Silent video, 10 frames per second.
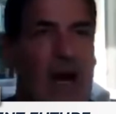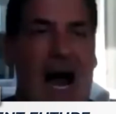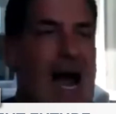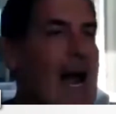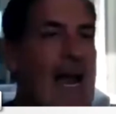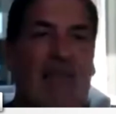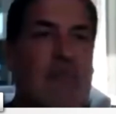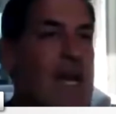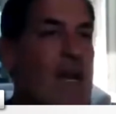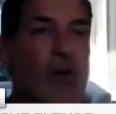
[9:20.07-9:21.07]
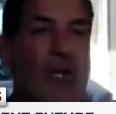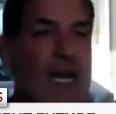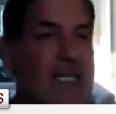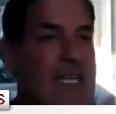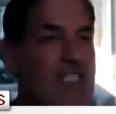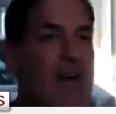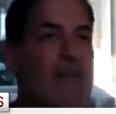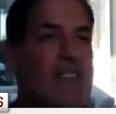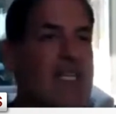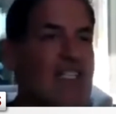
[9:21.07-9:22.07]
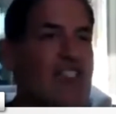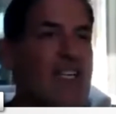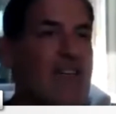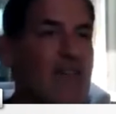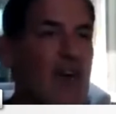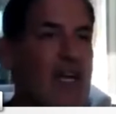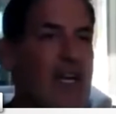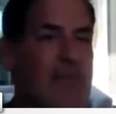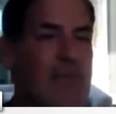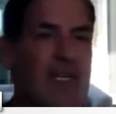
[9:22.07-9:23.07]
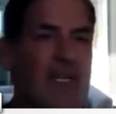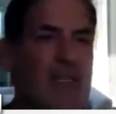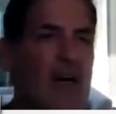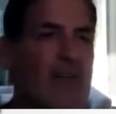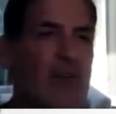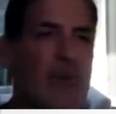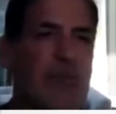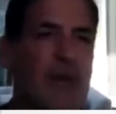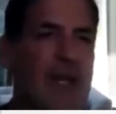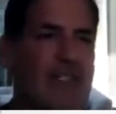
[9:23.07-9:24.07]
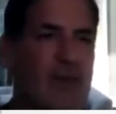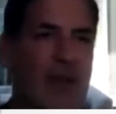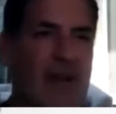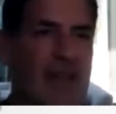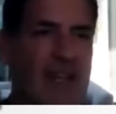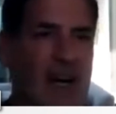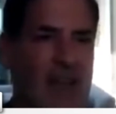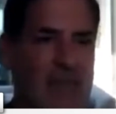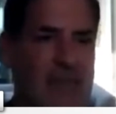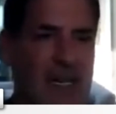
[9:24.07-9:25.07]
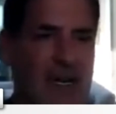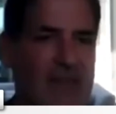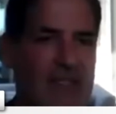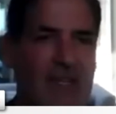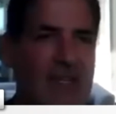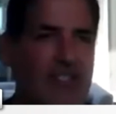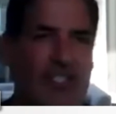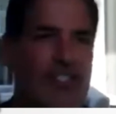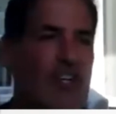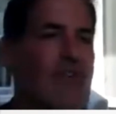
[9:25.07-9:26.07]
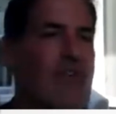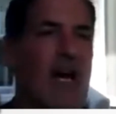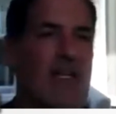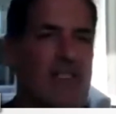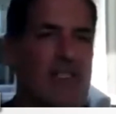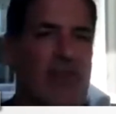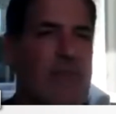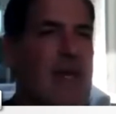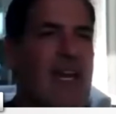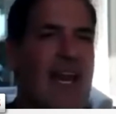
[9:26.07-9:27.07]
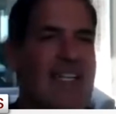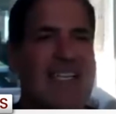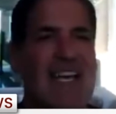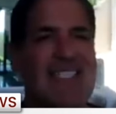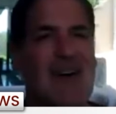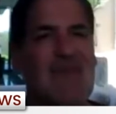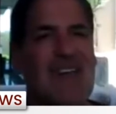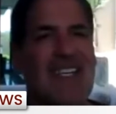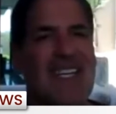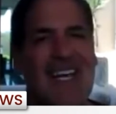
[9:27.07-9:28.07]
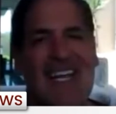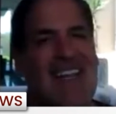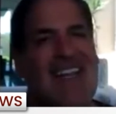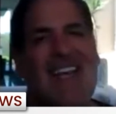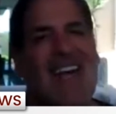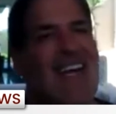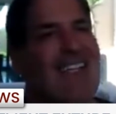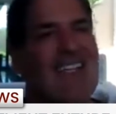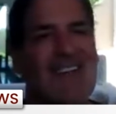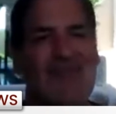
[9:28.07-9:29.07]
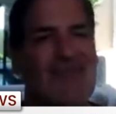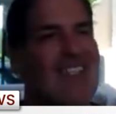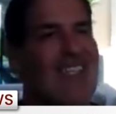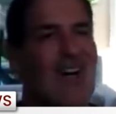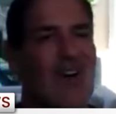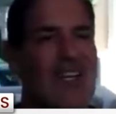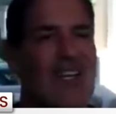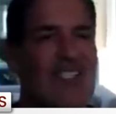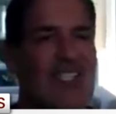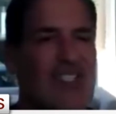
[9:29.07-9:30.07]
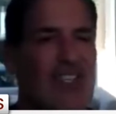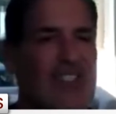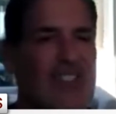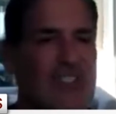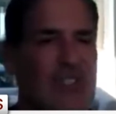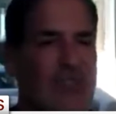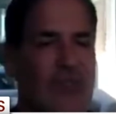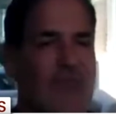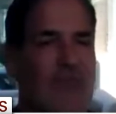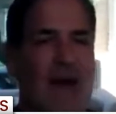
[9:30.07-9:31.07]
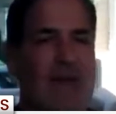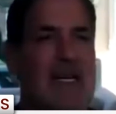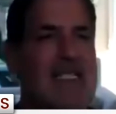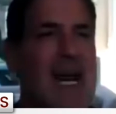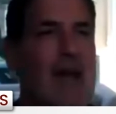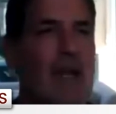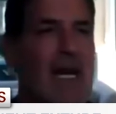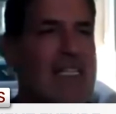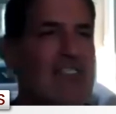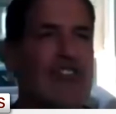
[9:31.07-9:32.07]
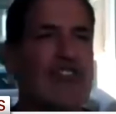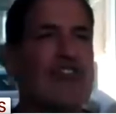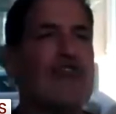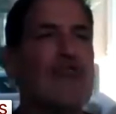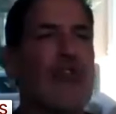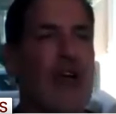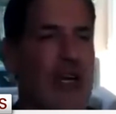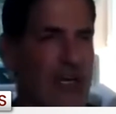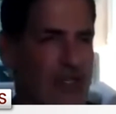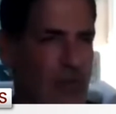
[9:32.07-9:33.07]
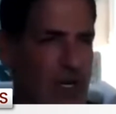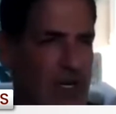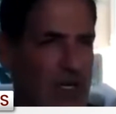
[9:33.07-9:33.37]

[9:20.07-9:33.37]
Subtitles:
I haven't paid a whole lot of attention. I've intentionally avoided it because all the Rippleites or whatever they call themselves just go nuts. So the minute I say something, then it just turns into my timeline gets destroyed on Twitter.